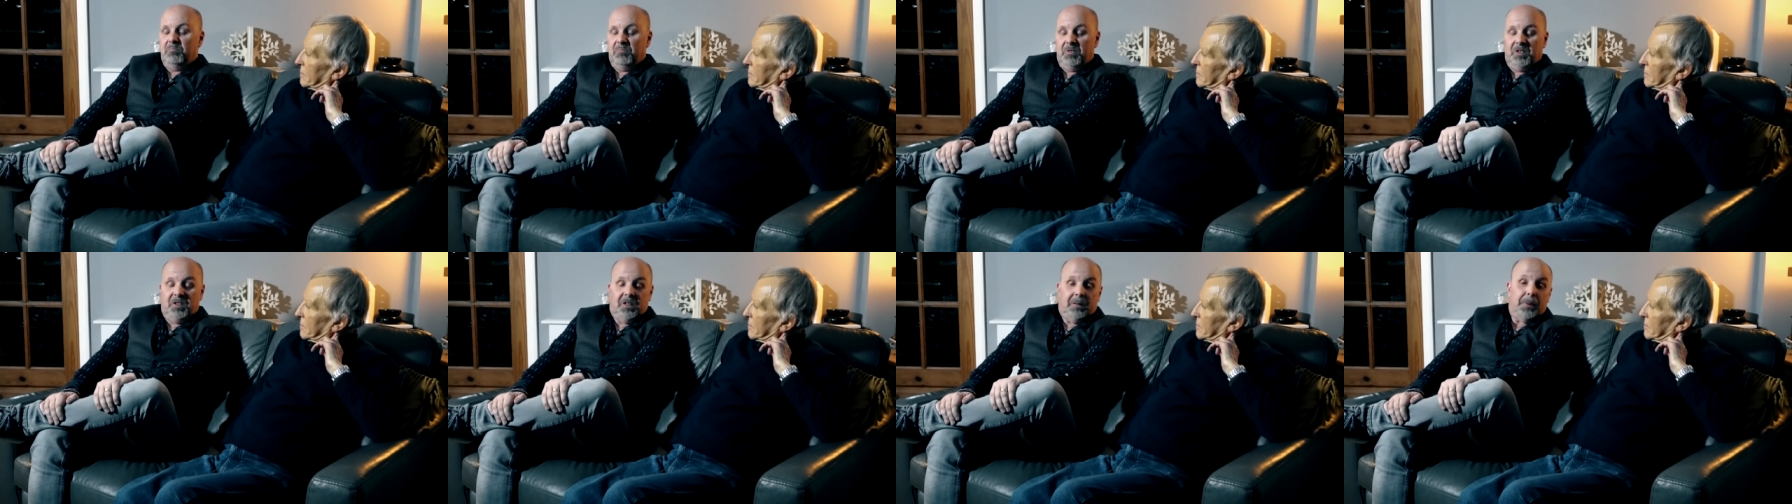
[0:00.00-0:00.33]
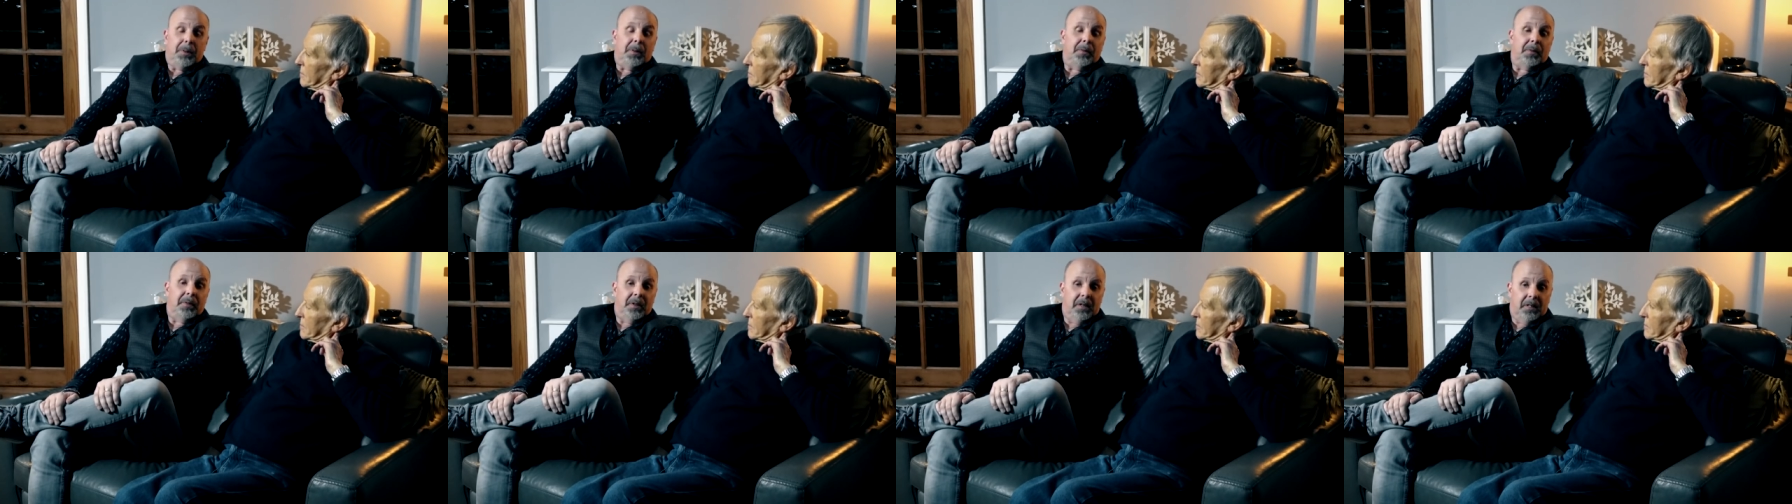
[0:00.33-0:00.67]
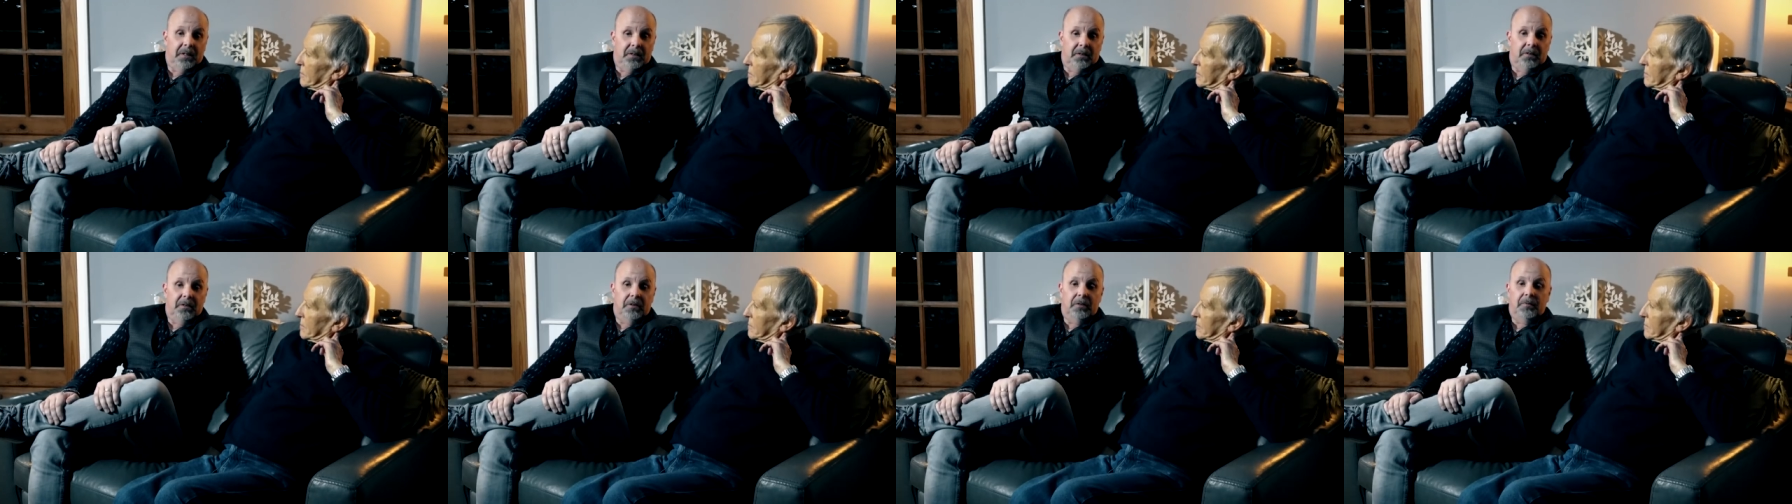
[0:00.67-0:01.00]
some of the
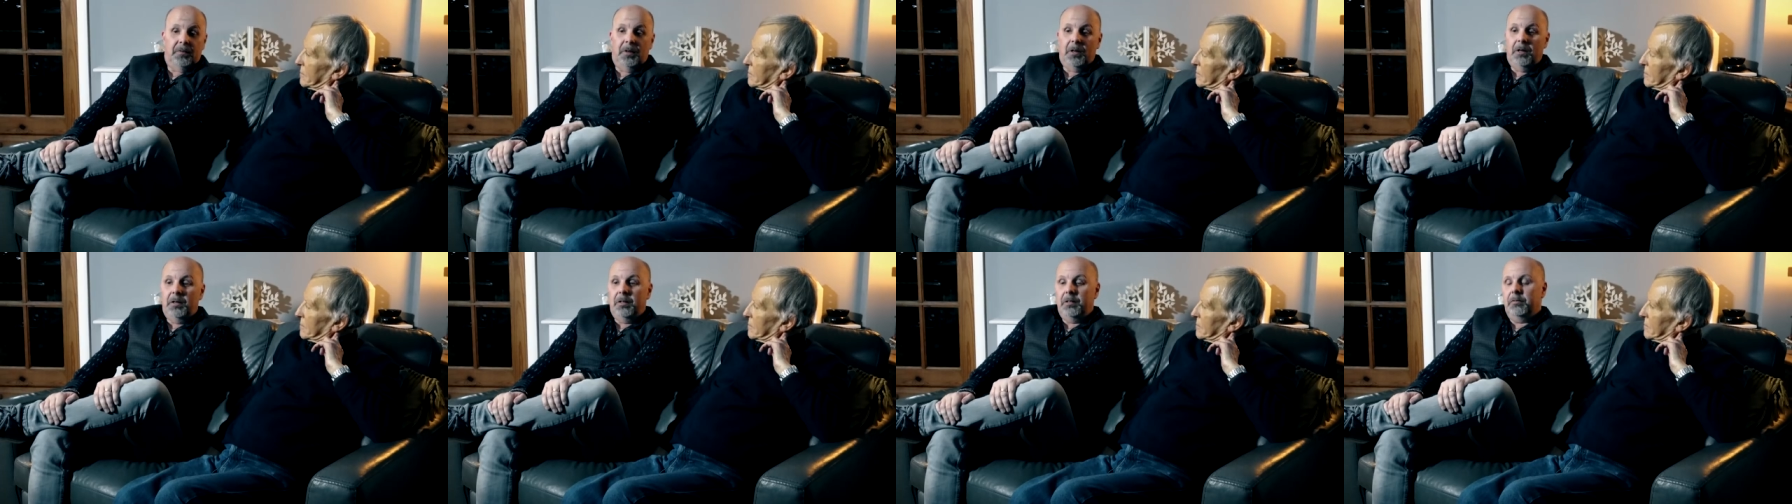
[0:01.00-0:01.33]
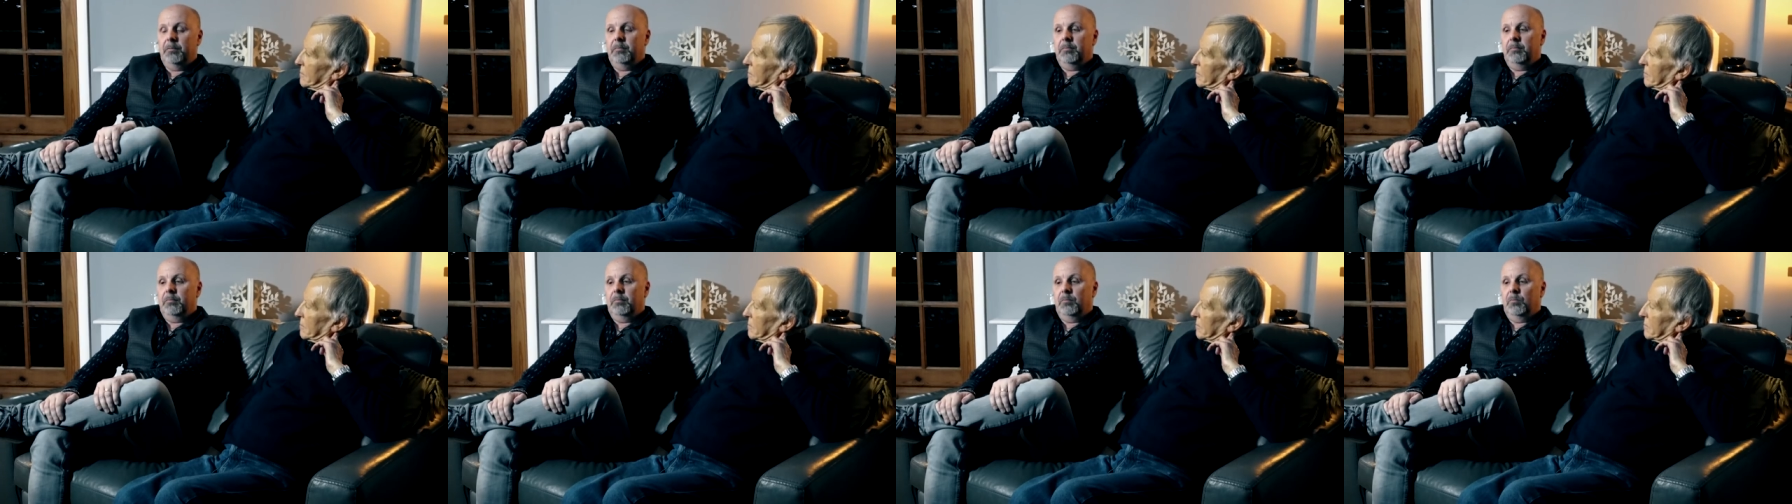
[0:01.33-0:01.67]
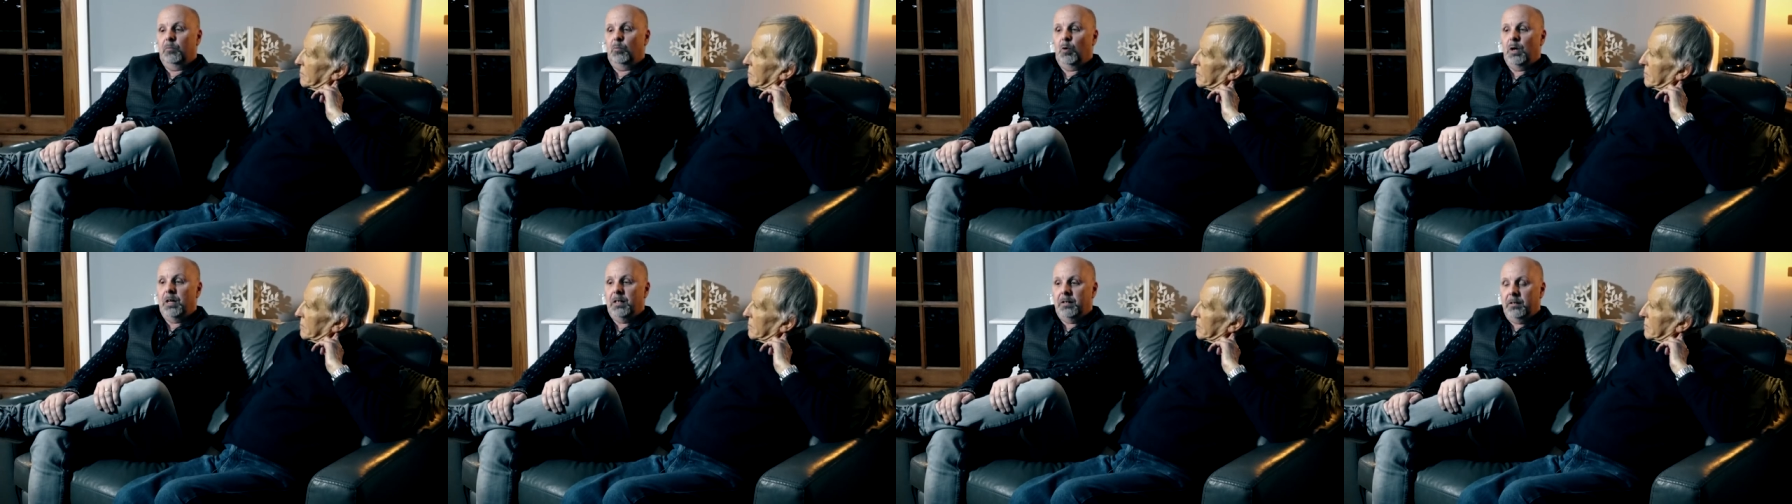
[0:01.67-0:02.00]
things you've learnt
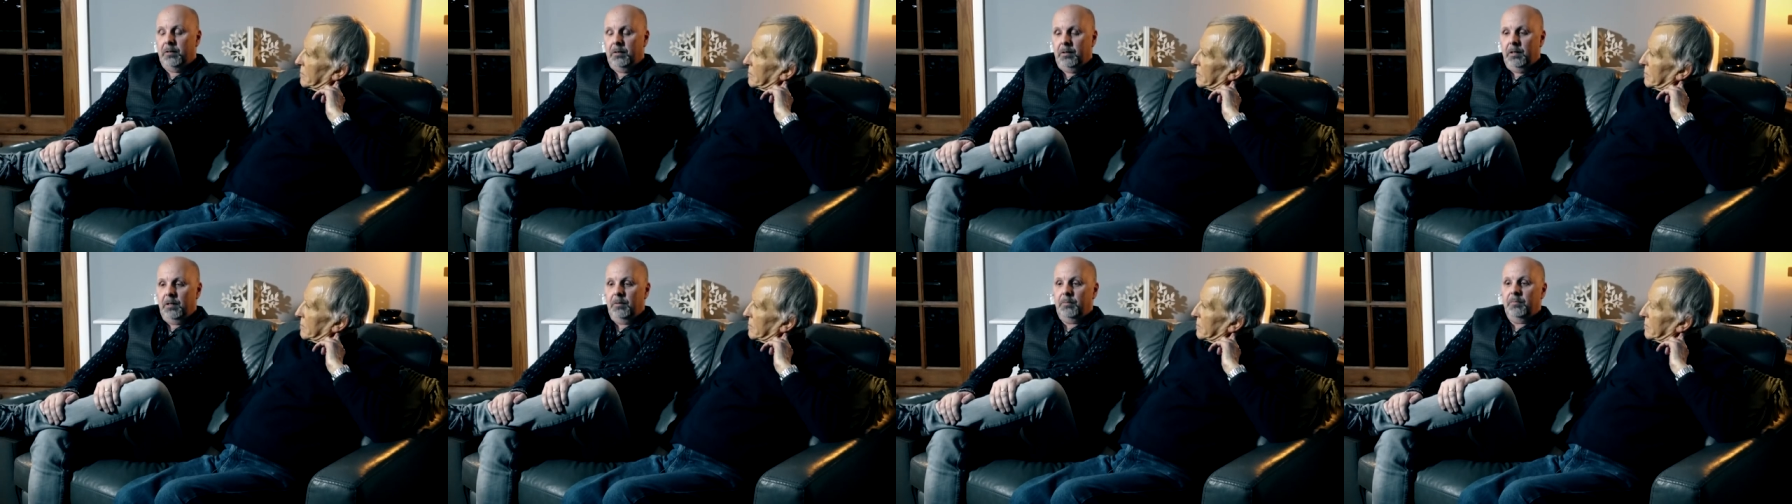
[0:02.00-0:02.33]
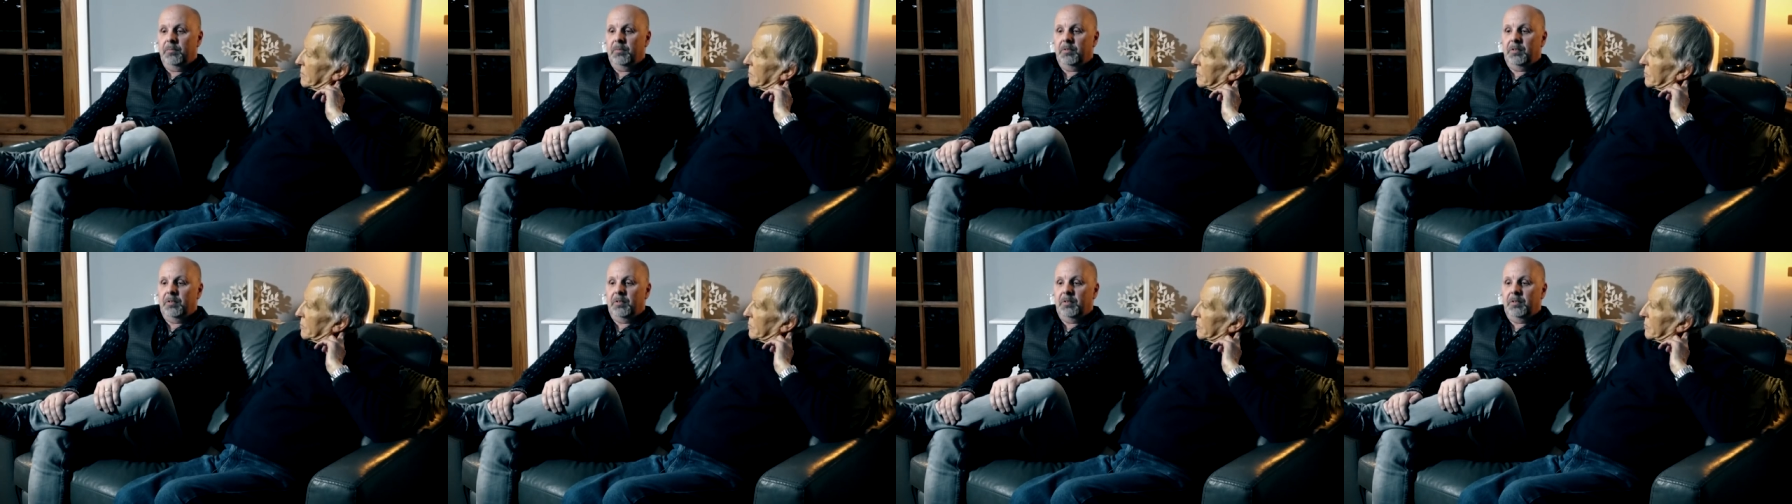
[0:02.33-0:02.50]
recently,